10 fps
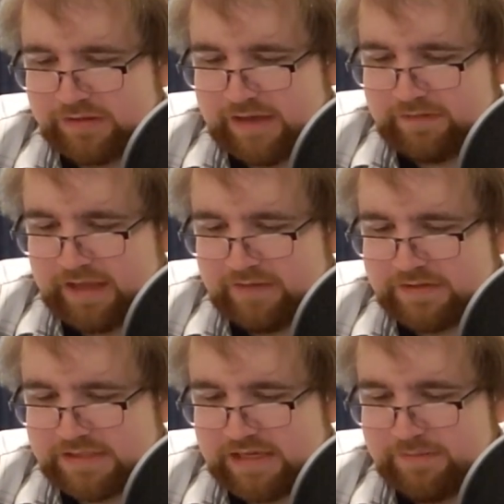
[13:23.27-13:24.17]
We'll definitely
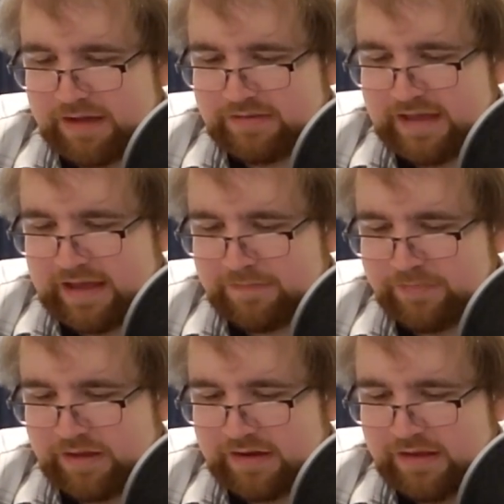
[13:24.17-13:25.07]
have to see about
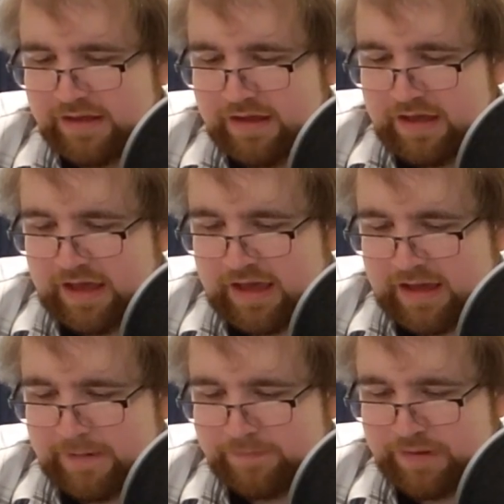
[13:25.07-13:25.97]
that. But
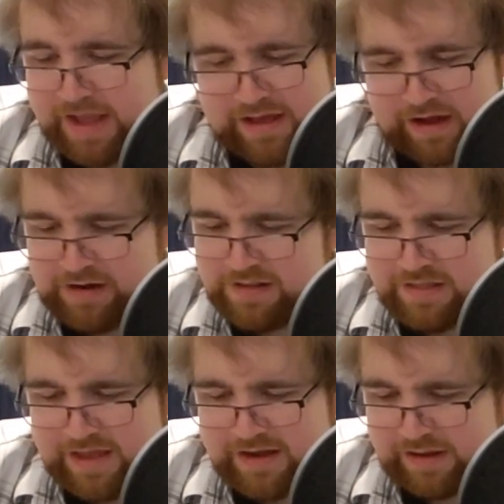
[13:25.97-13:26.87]
yeah, other
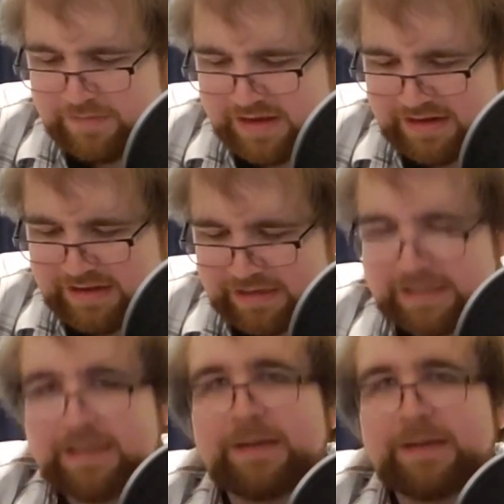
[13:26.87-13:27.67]
than that, I mean,